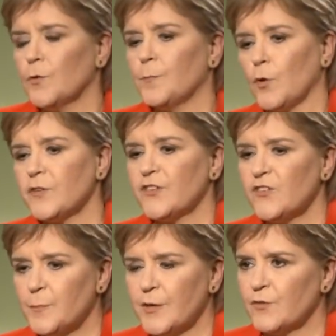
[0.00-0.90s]
Look,
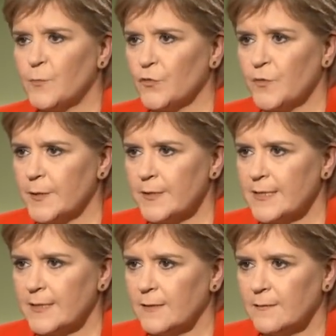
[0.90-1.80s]
politicians bear
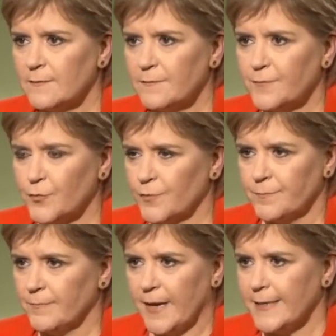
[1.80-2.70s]
responsibility for
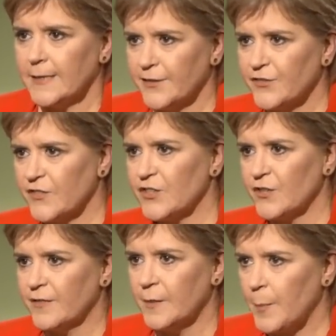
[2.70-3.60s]
any
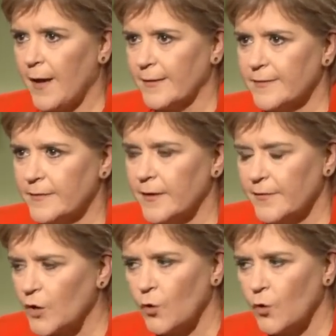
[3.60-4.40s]
legislation they pass and the